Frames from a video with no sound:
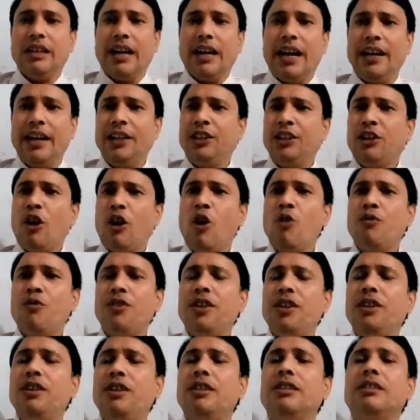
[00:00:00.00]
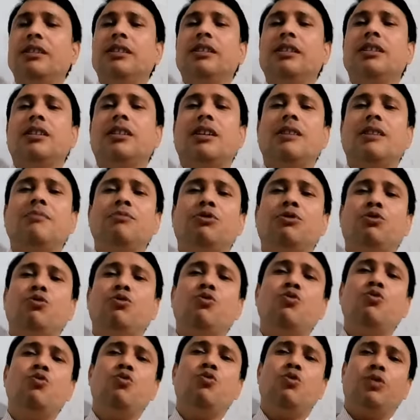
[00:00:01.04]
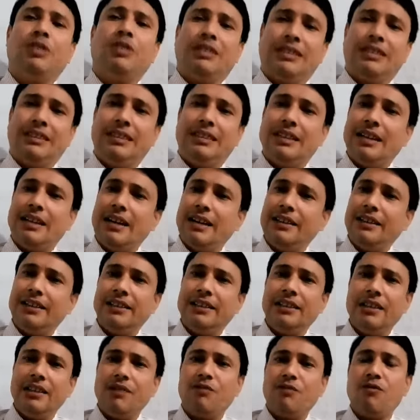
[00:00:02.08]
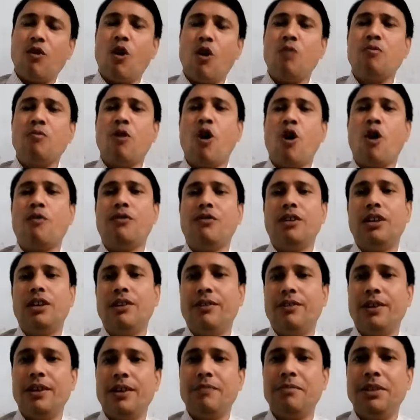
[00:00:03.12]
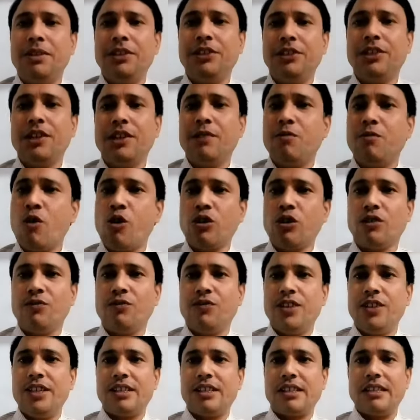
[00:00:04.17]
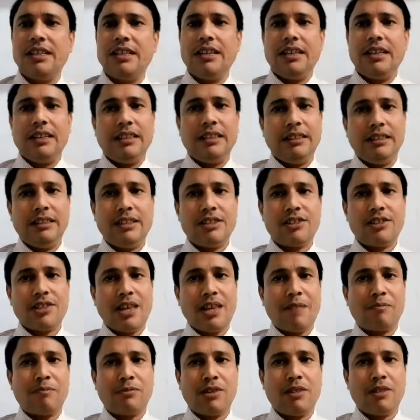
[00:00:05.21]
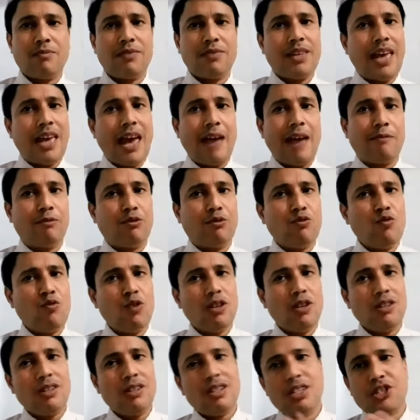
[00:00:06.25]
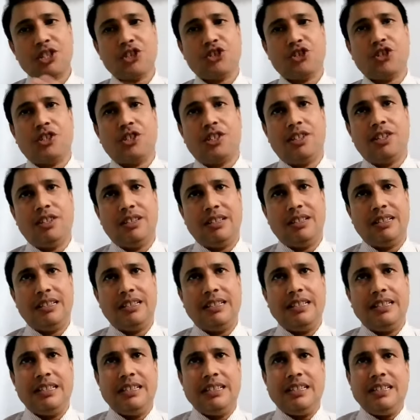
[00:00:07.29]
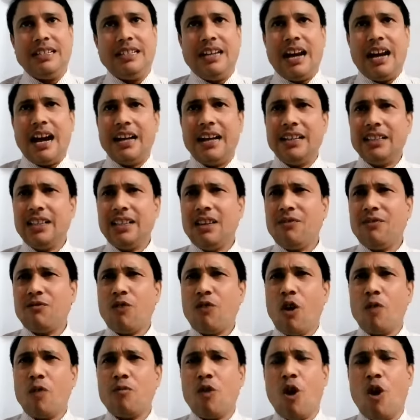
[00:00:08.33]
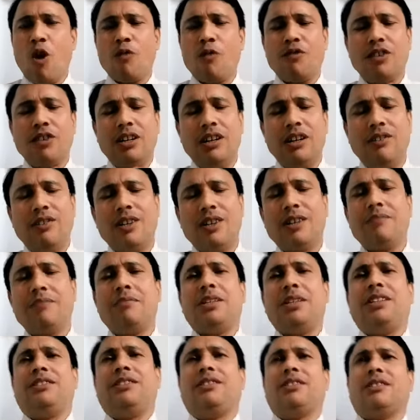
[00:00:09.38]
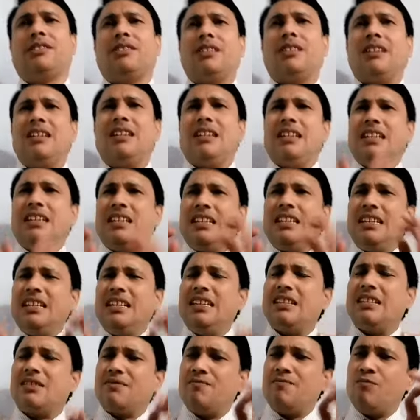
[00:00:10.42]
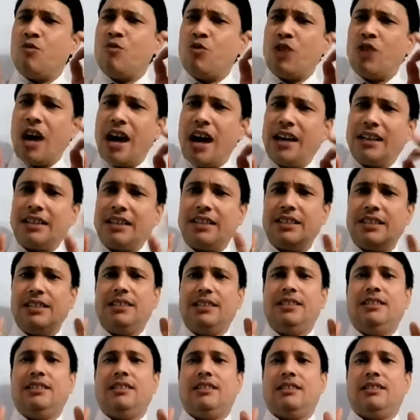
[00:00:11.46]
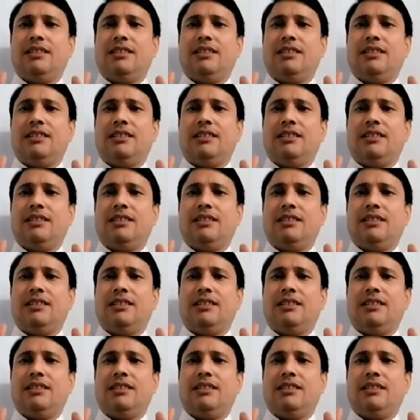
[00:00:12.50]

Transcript: And now we come to the another form of government about which in this chapter we have to study. Another form of government is monarchy.